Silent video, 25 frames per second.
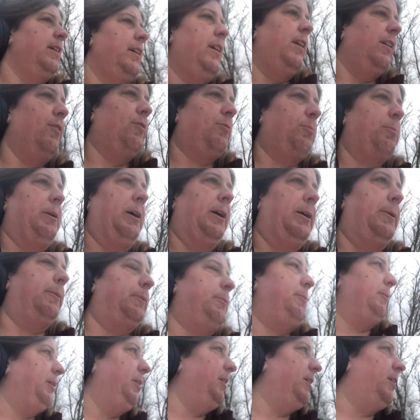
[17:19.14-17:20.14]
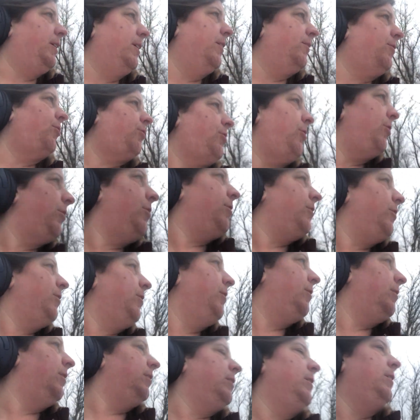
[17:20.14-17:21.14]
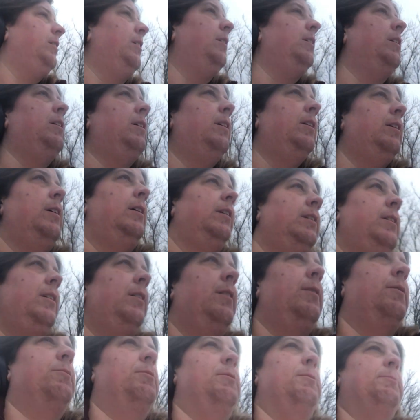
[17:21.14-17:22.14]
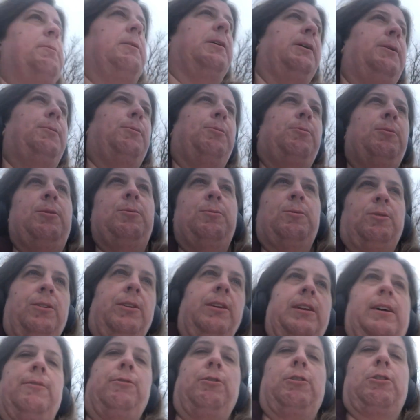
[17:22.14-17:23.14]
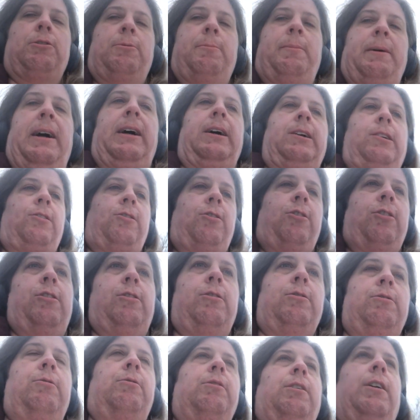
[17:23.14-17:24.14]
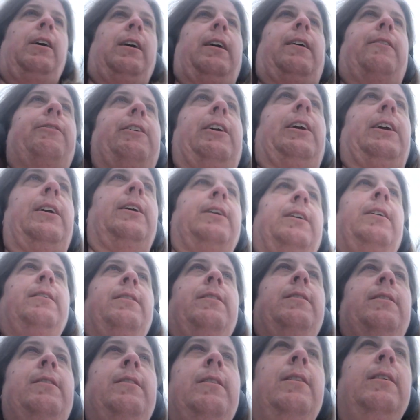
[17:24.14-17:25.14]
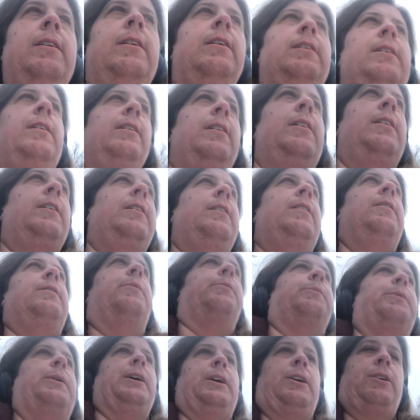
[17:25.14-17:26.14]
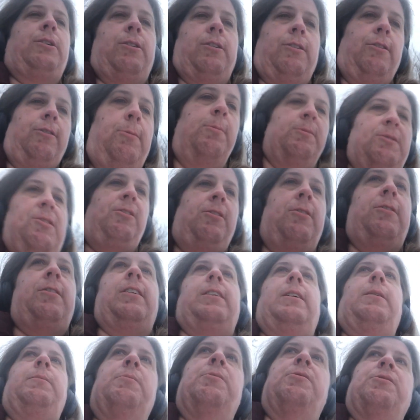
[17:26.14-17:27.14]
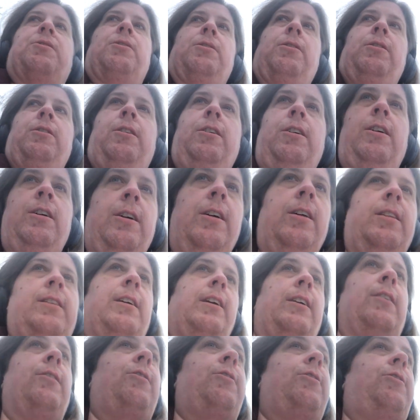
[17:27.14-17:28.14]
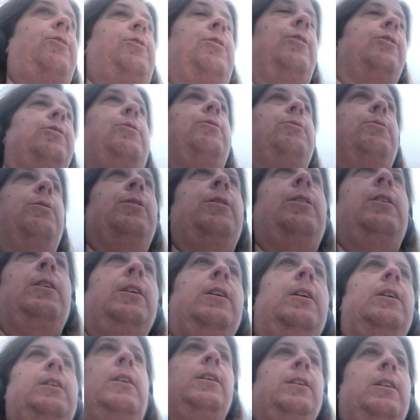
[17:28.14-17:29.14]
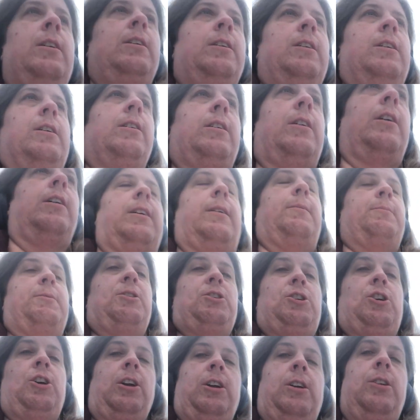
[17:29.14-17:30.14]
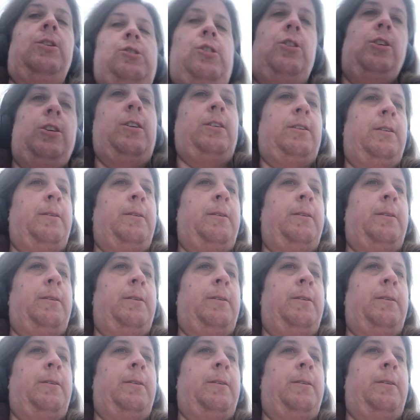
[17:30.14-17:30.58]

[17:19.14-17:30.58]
it's probably not, we probably will never go back to having white Christmases anymore thanks to climate change.